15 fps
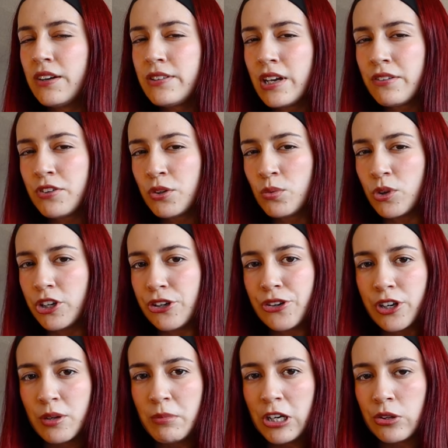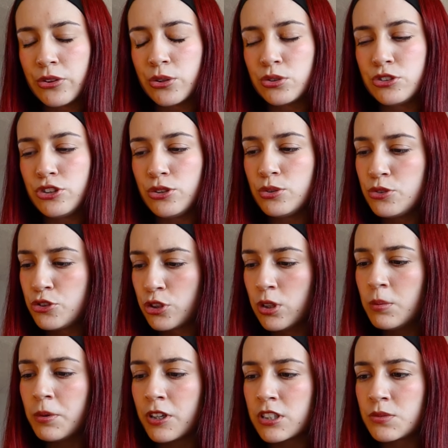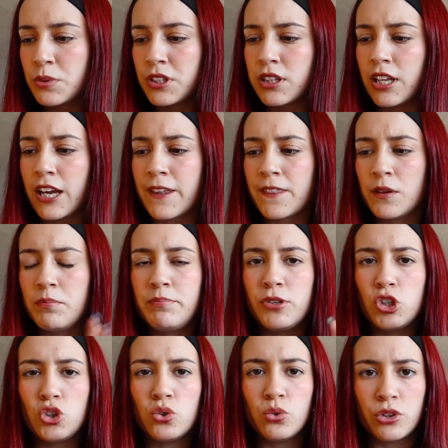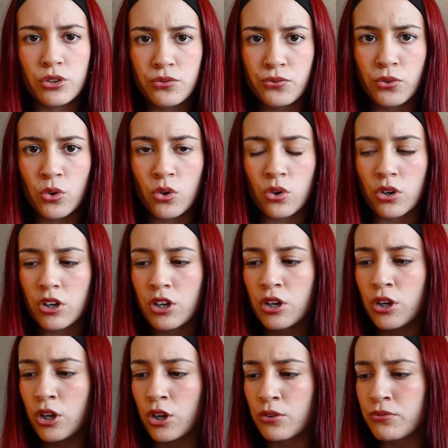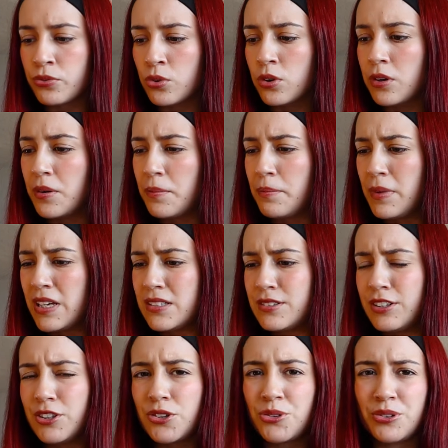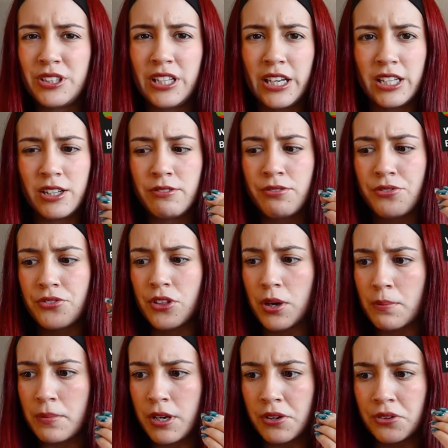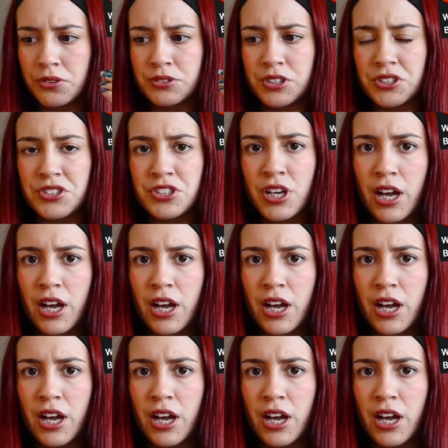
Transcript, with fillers: Have you ever wondered about those YouTubers with like the beautiful, colorful, amazing, creative thumbnails and